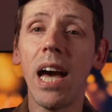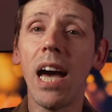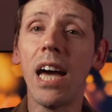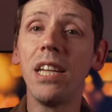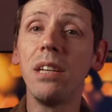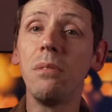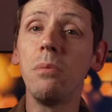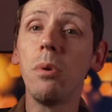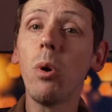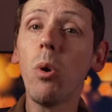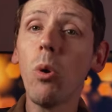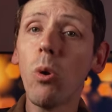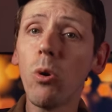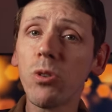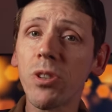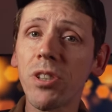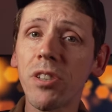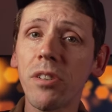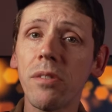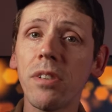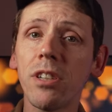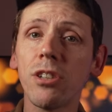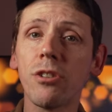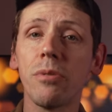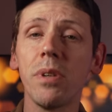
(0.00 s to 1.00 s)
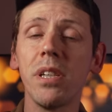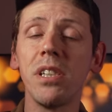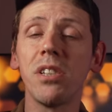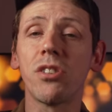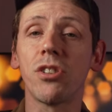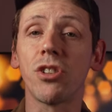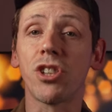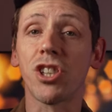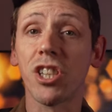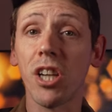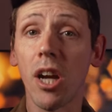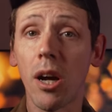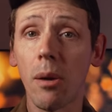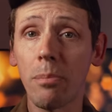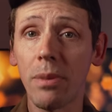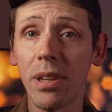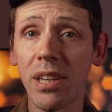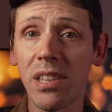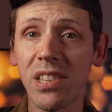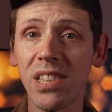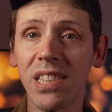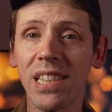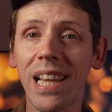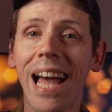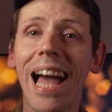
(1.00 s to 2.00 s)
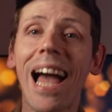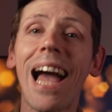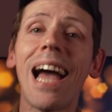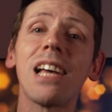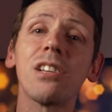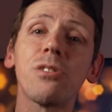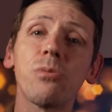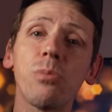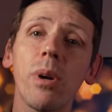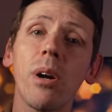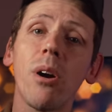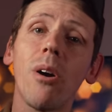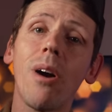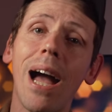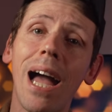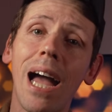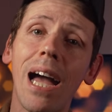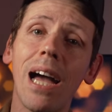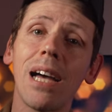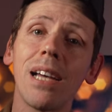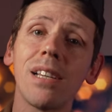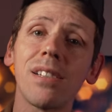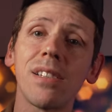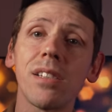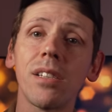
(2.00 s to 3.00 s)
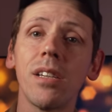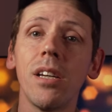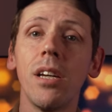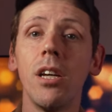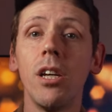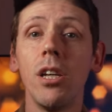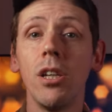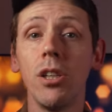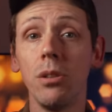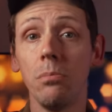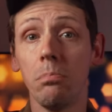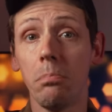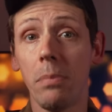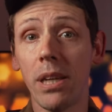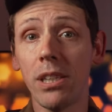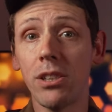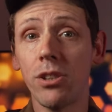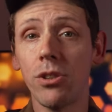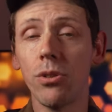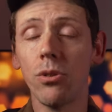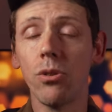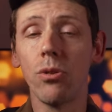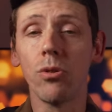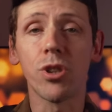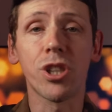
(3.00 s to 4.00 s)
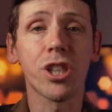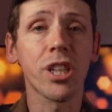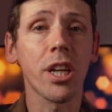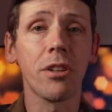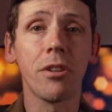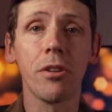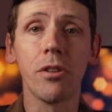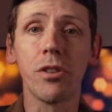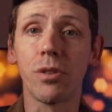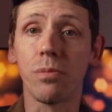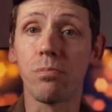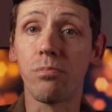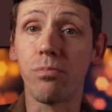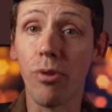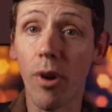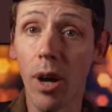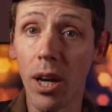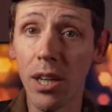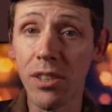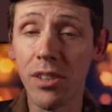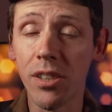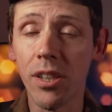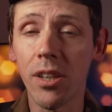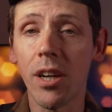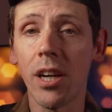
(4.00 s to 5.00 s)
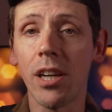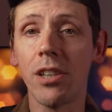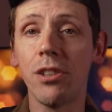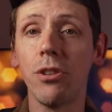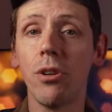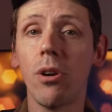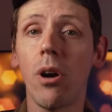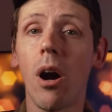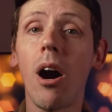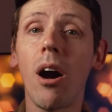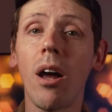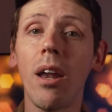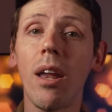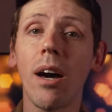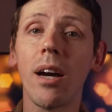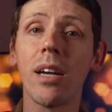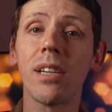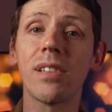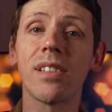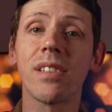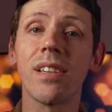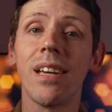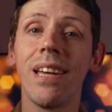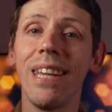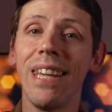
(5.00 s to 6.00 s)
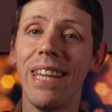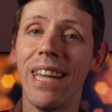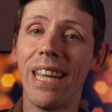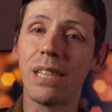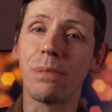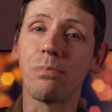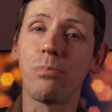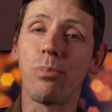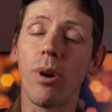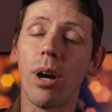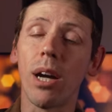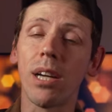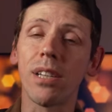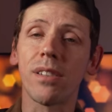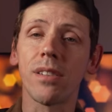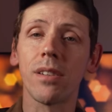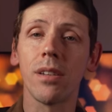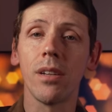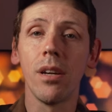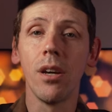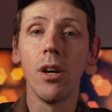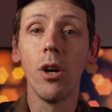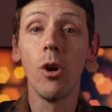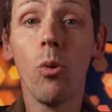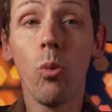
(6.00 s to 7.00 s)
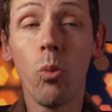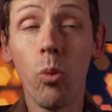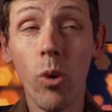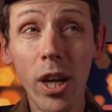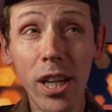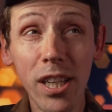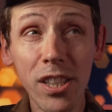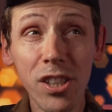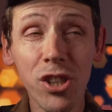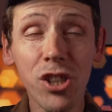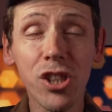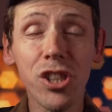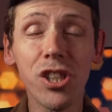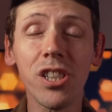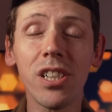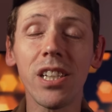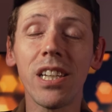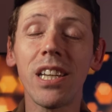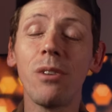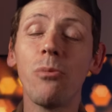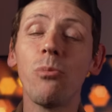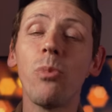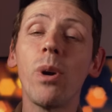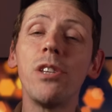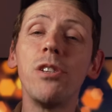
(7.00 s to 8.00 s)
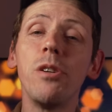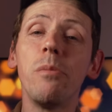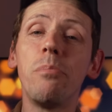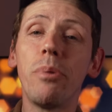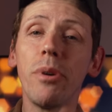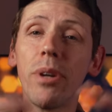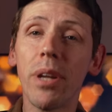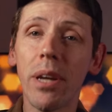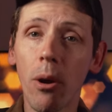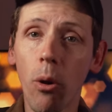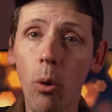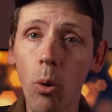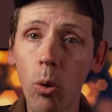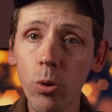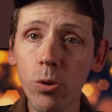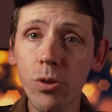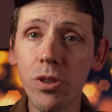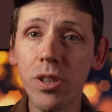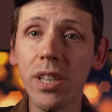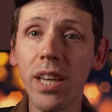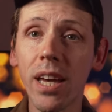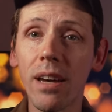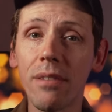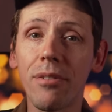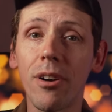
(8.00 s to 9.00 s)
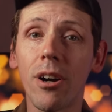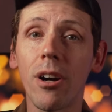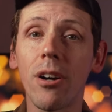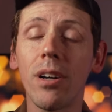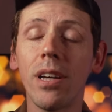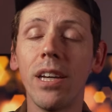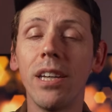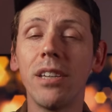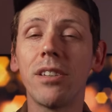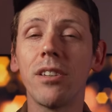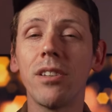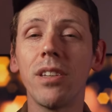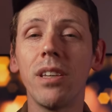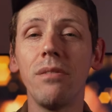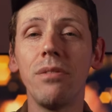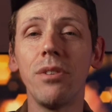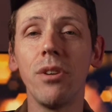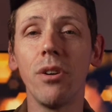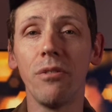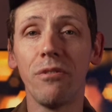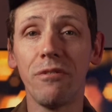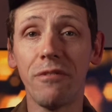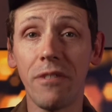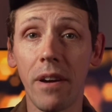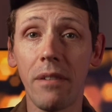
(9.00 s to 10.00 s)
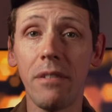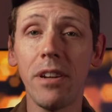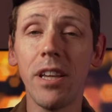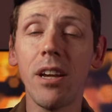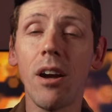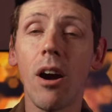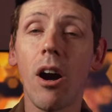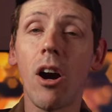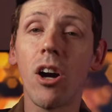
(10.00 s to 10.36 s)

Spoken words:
and it will also increase the sharpness as well as make your shadows brighter and your highlights less bright, which when you put it all together, it can give you a very